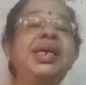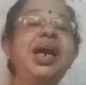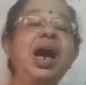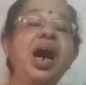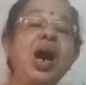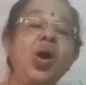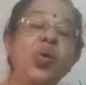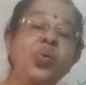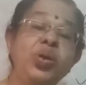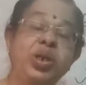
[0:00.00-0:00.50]

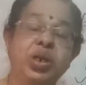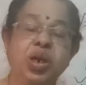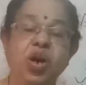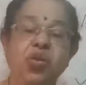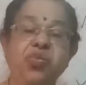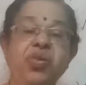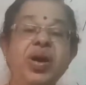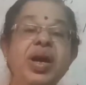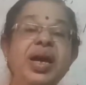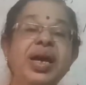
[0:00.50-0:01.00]
out
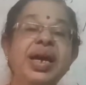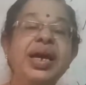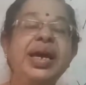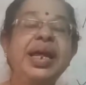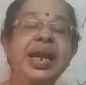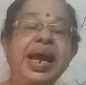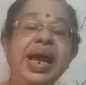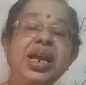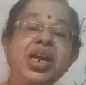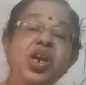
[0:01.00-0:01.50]
of
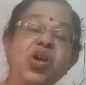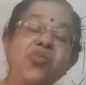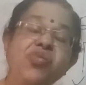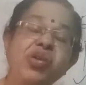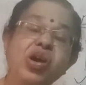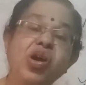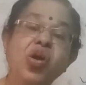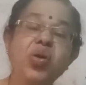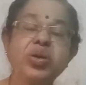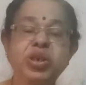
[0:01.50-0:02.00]
grant
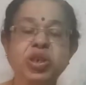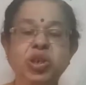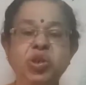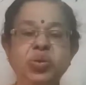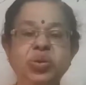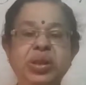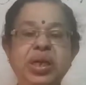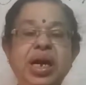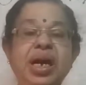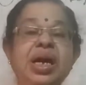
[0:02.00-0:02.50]
of loans
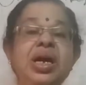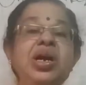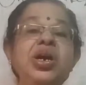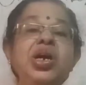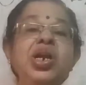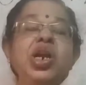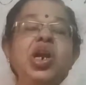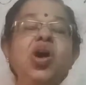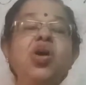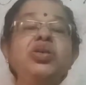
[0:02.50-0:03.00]
to the
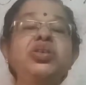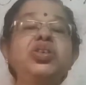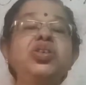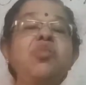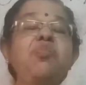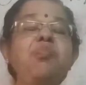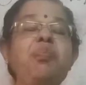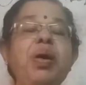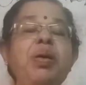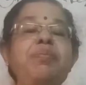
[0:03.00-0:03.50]
loss
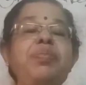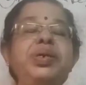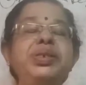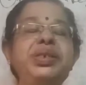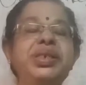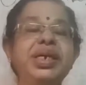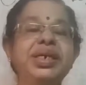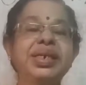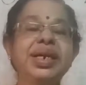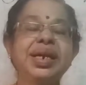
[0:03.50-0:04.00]
of
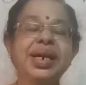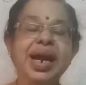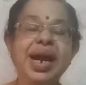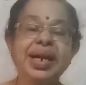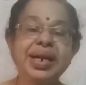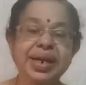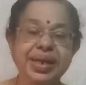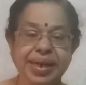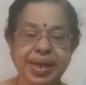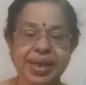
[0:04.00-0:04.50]
public sector
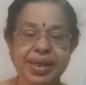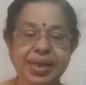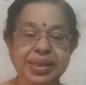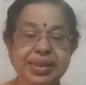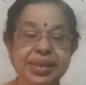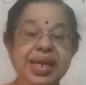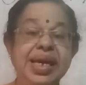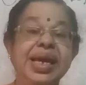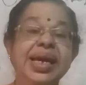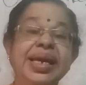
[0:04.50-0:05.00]

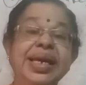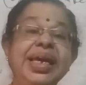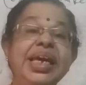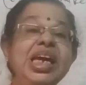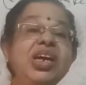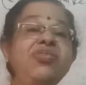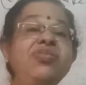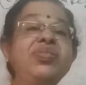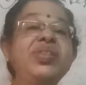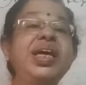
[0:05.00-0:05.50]
undertakings.
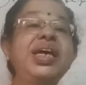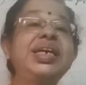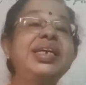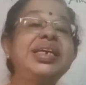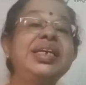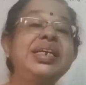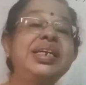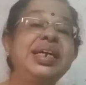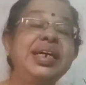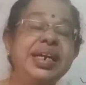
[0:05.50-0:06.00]
If
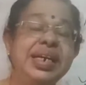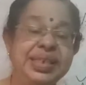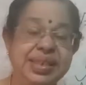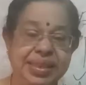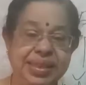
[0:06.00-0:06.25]
they increase